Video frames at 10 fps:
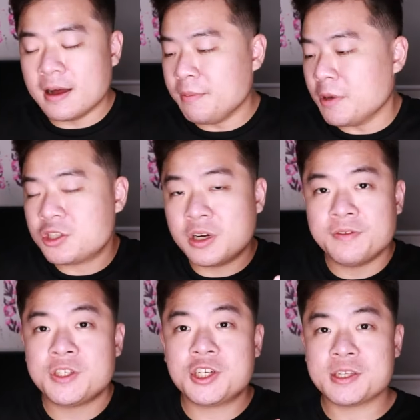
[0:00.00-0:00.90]
I'm not sure
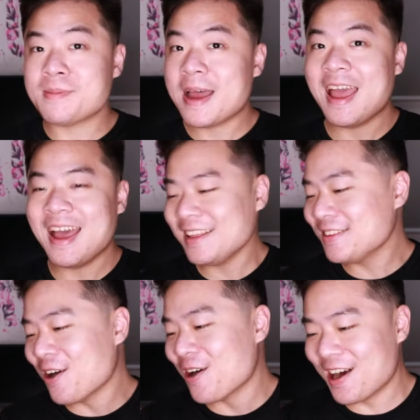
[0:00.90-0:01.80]
if it's just my
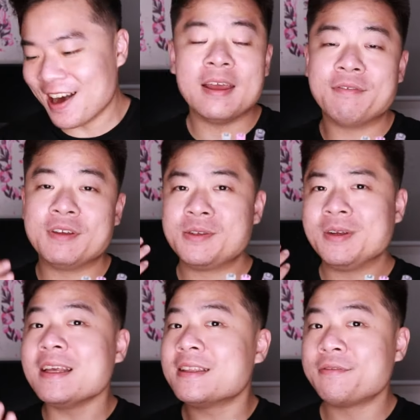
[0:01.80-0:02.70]
hand or if it's
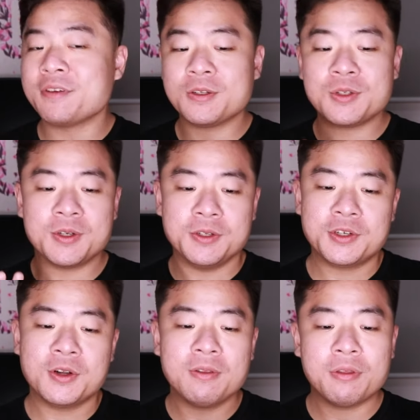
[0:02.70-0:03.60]
really difficult to
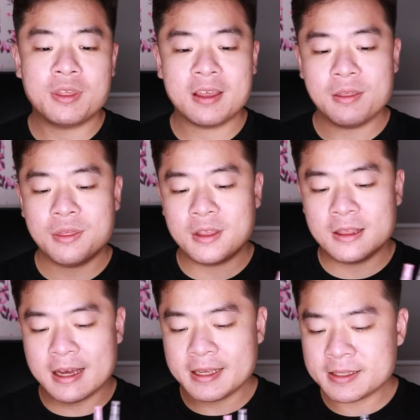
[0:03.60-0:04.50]
control the thick and
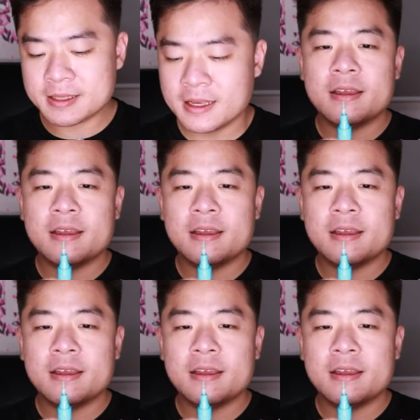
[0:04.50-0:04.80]
thin lines.